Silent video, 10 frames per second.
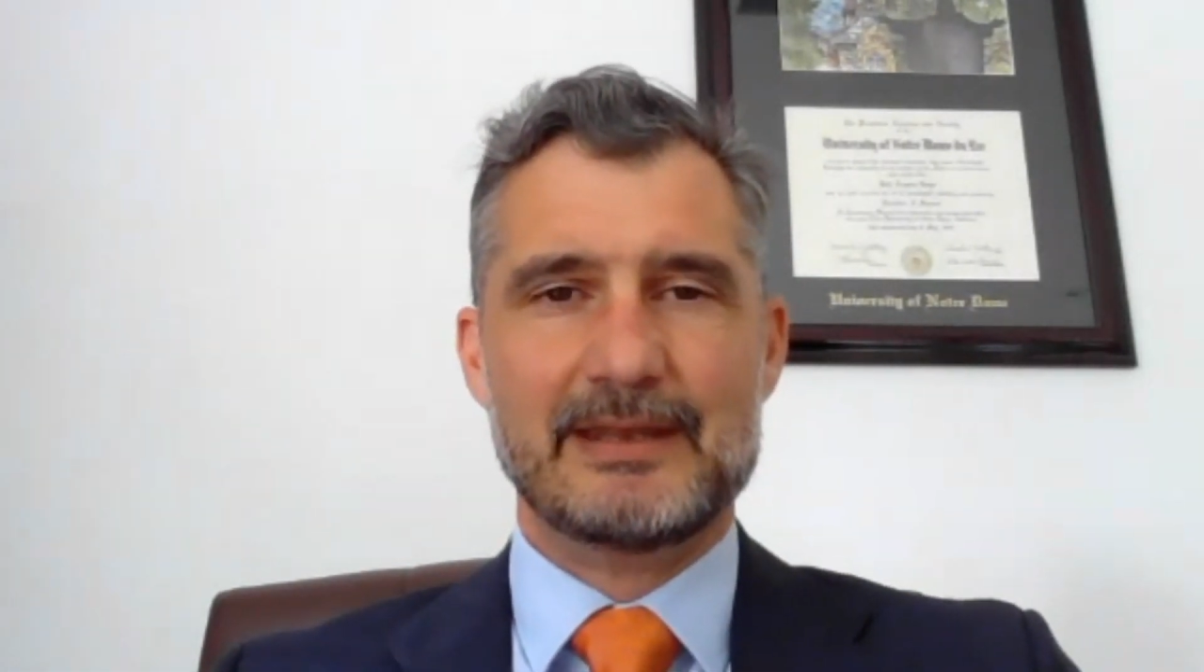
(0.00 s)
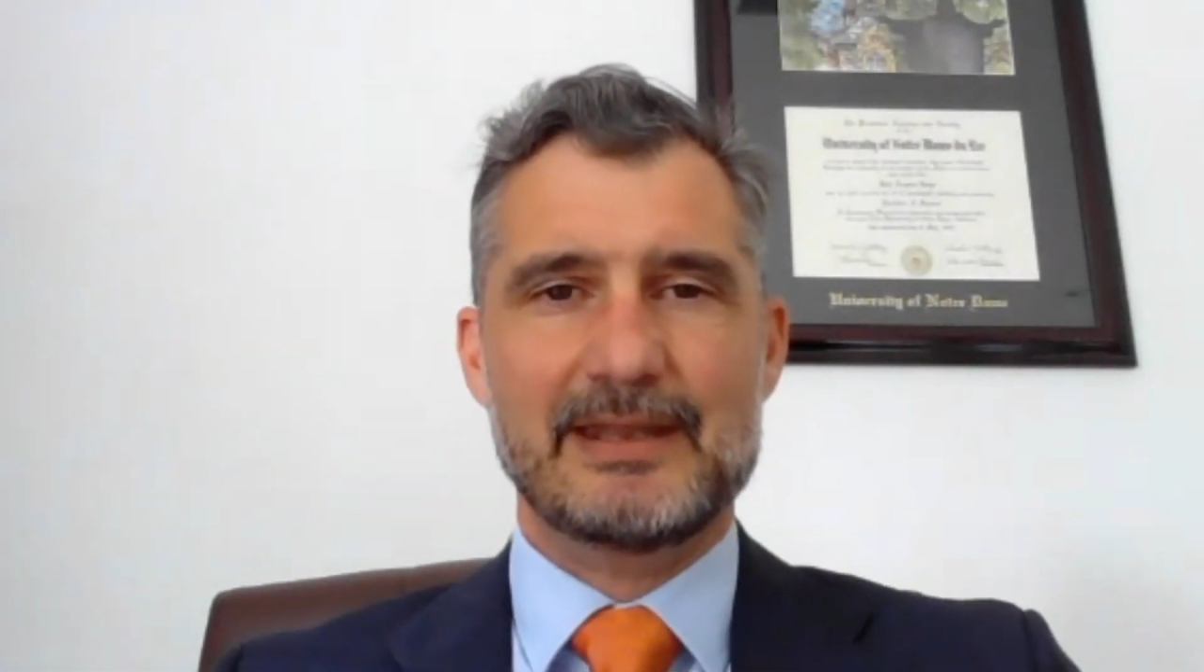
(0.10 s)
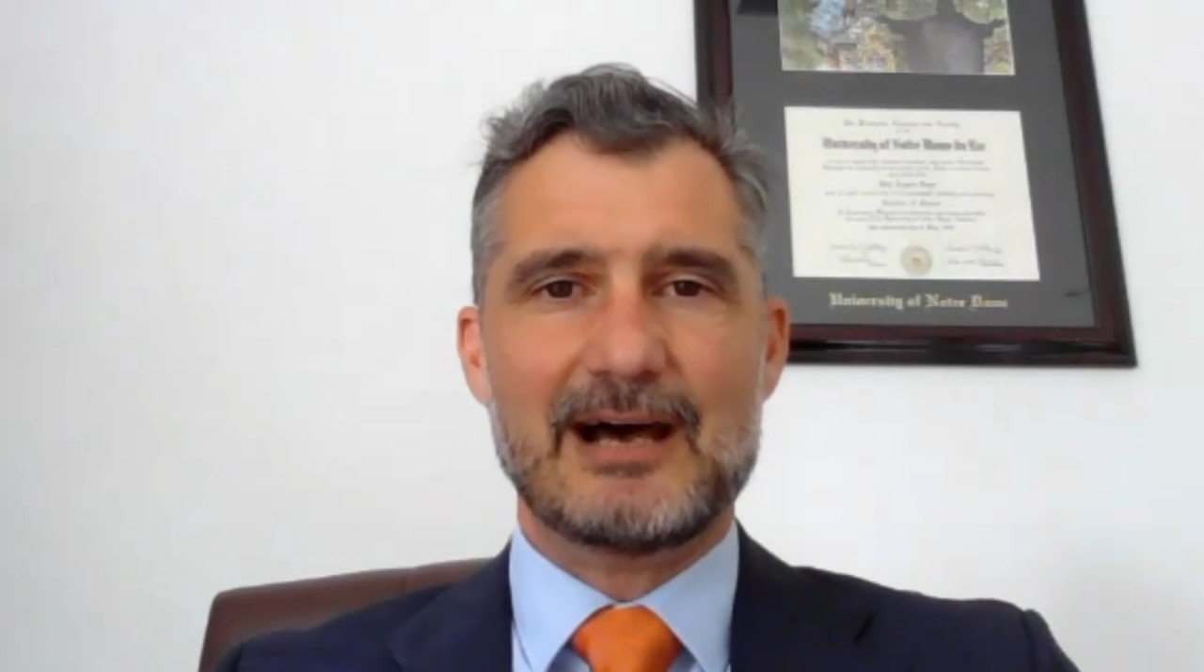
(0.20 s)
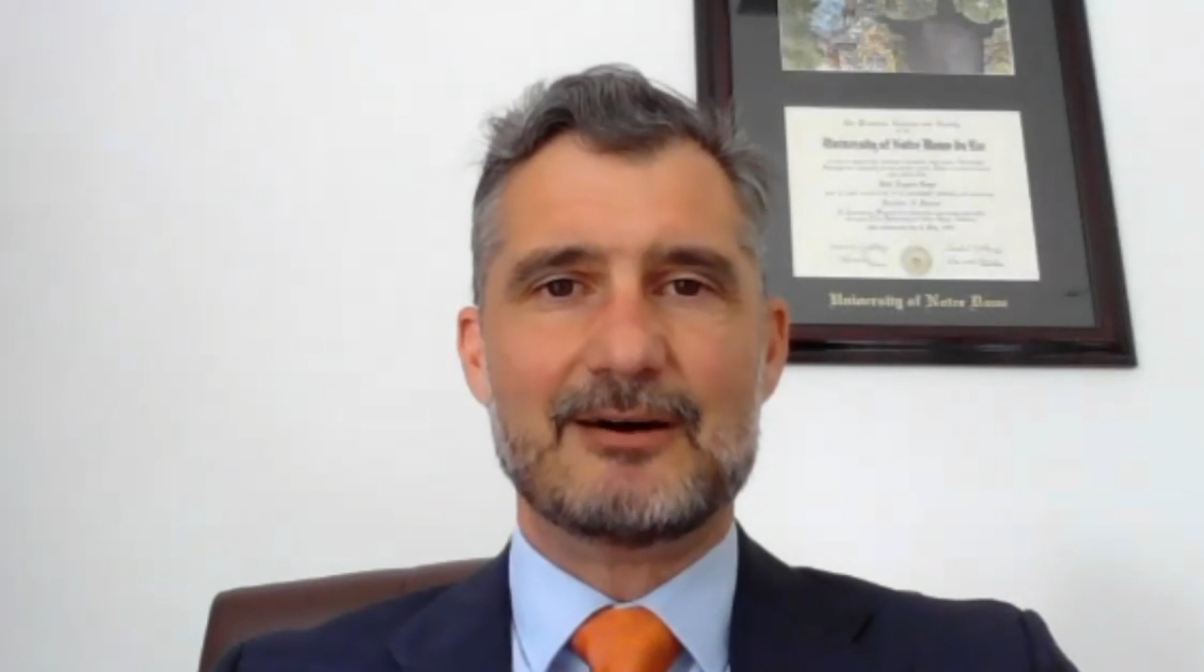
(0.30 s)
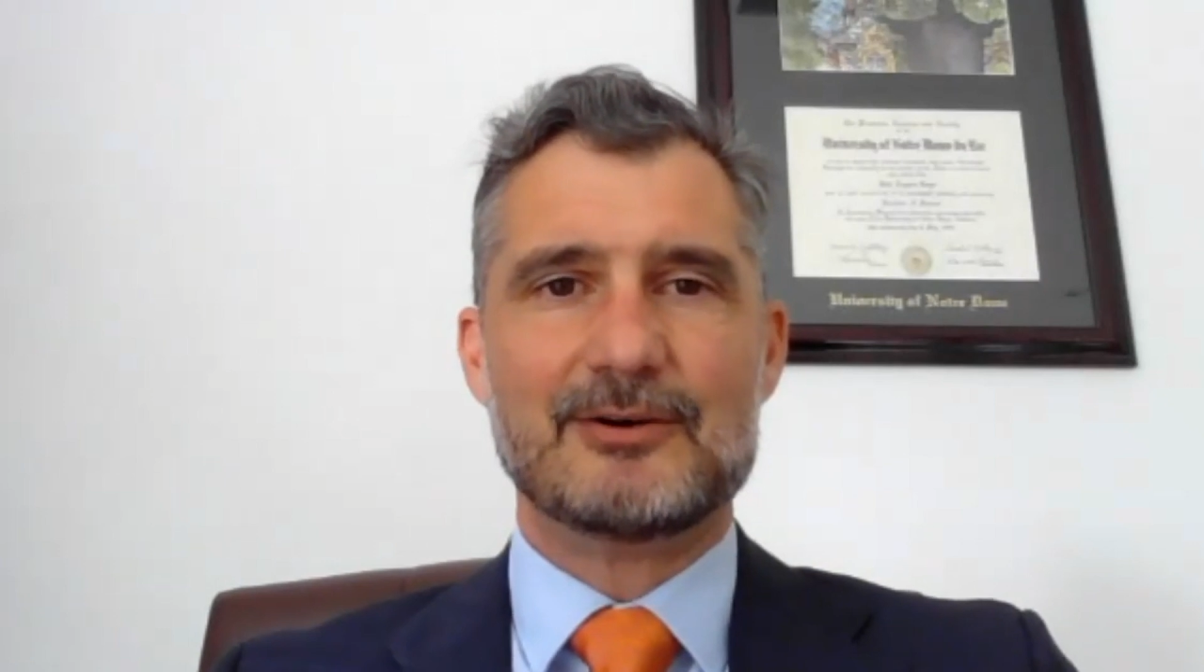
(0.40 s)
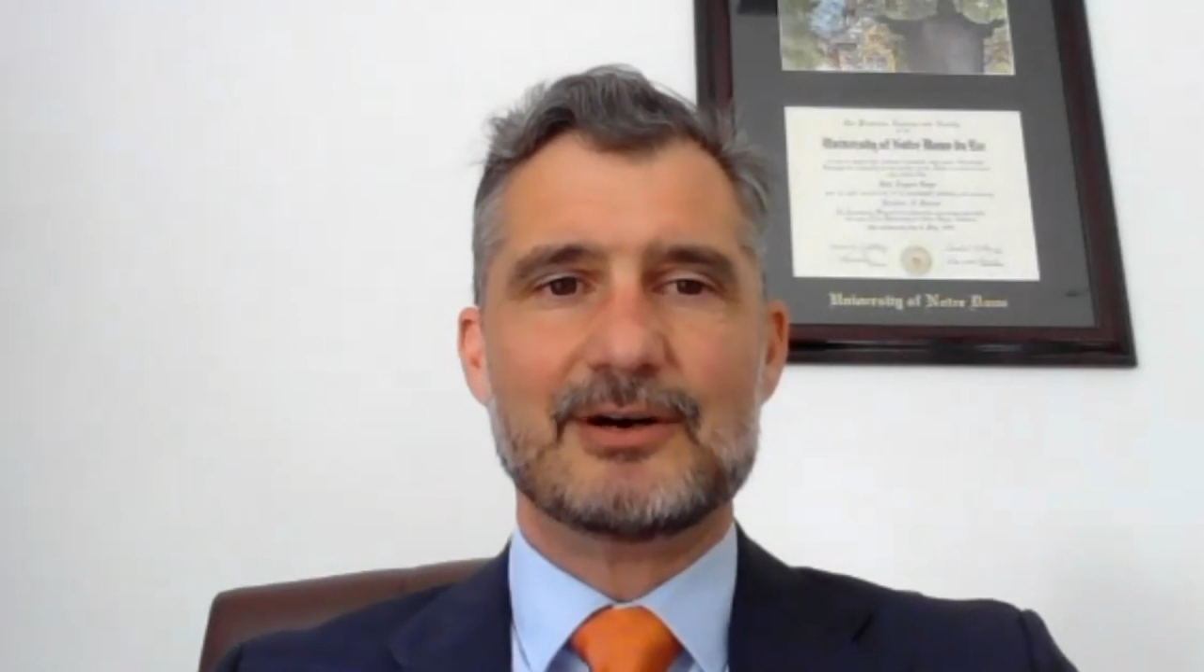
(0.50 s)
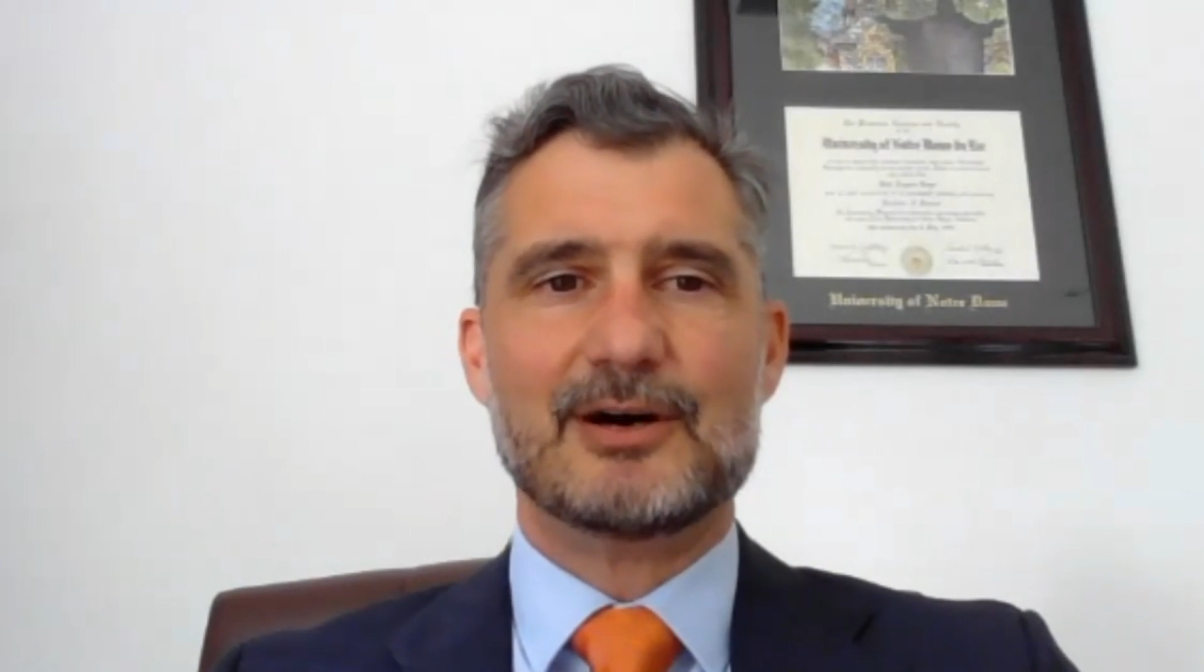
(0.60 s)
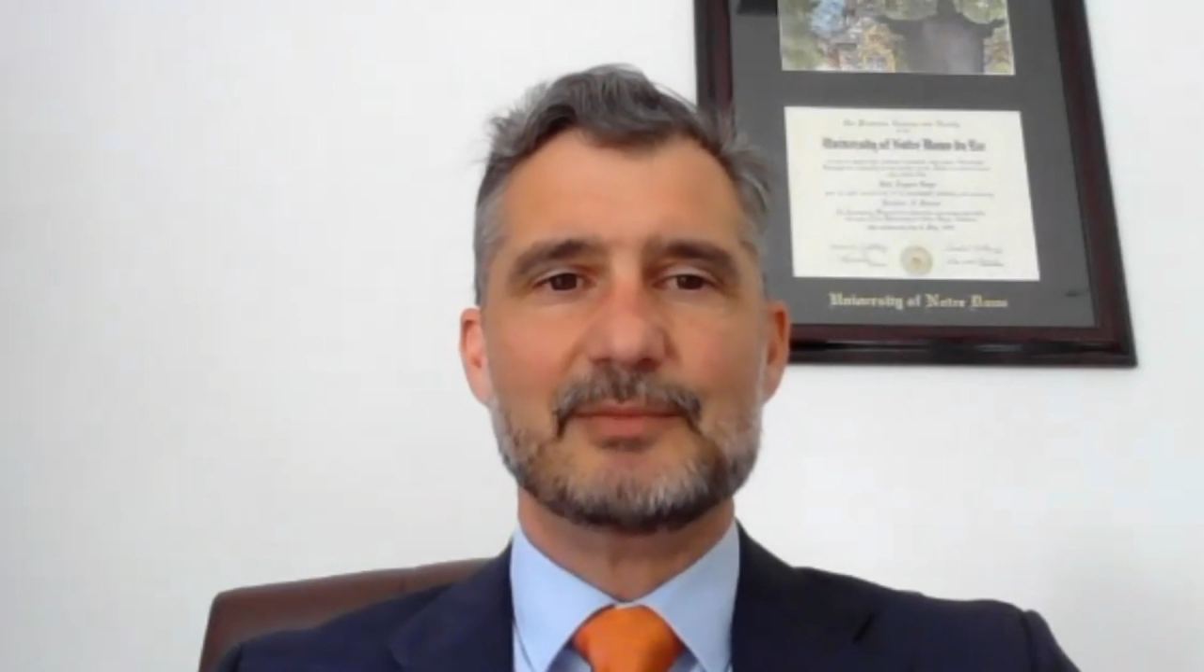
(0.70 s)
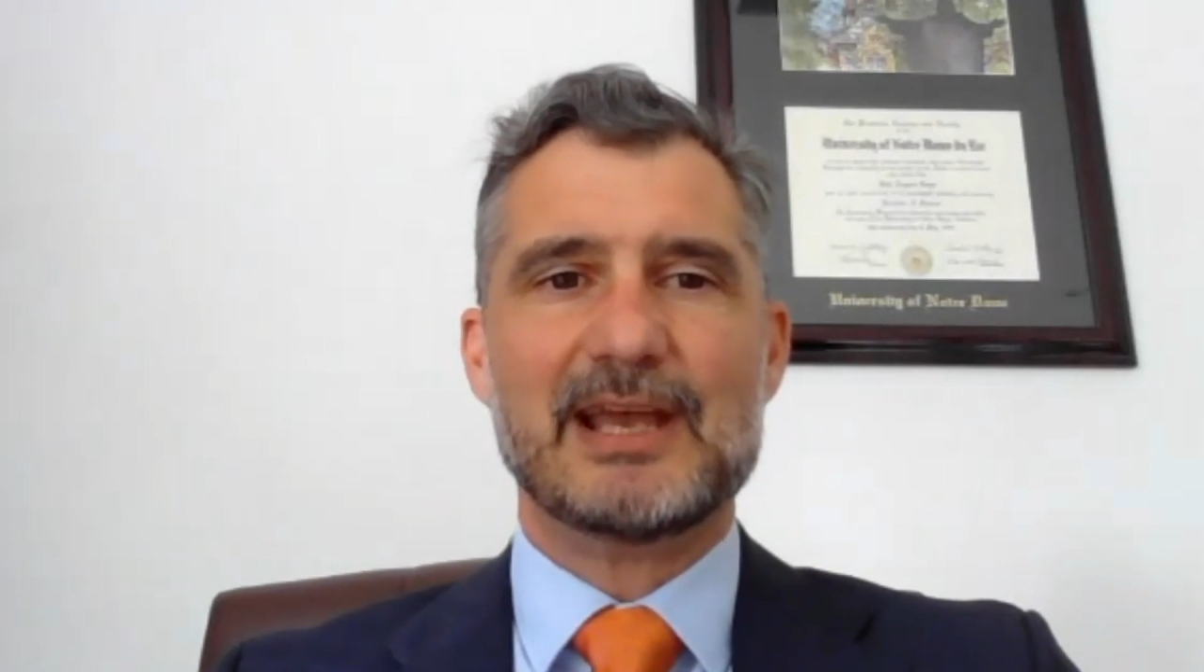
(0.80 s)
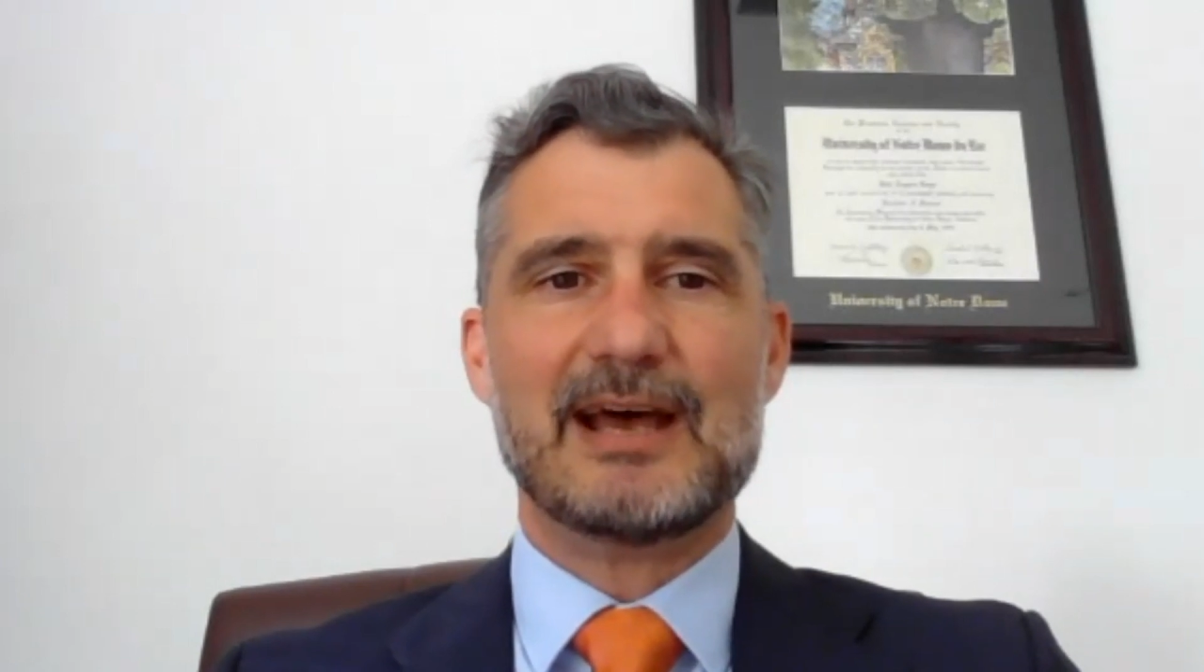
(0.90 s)
Now,
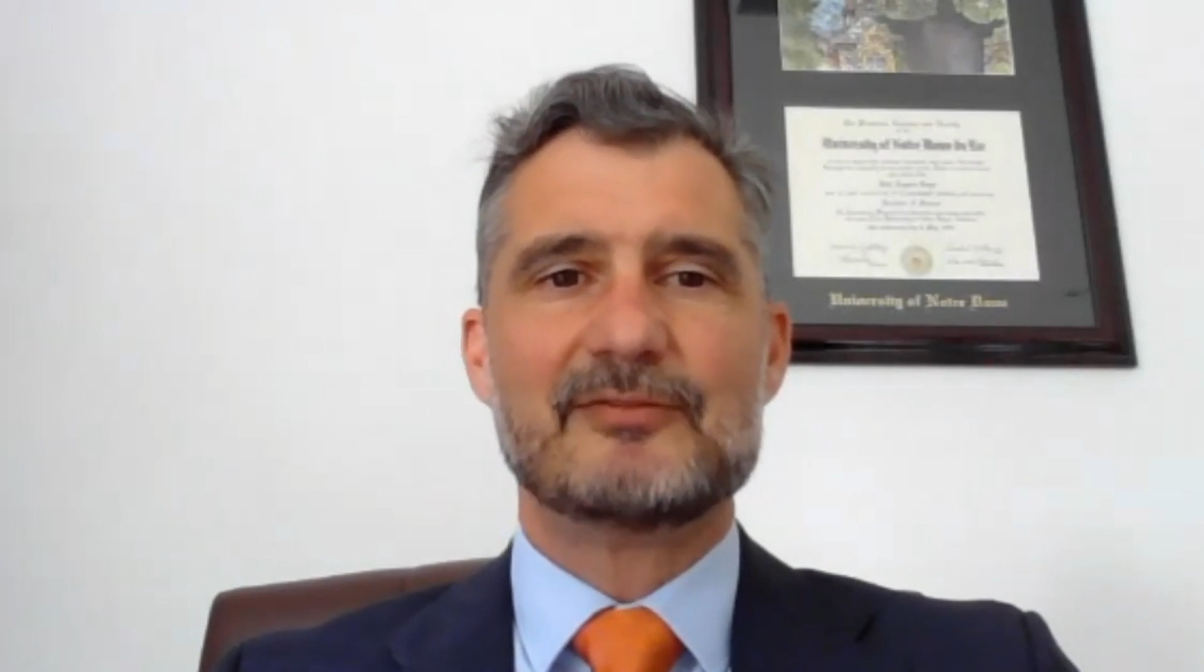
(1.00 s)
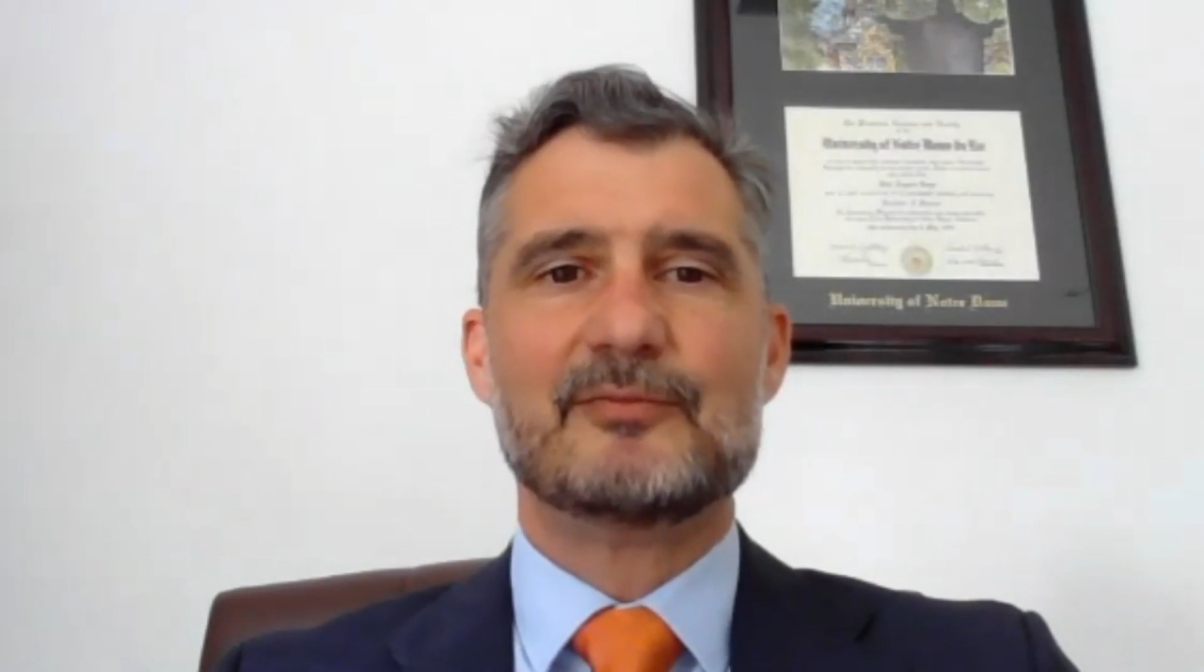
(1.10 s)
on behalf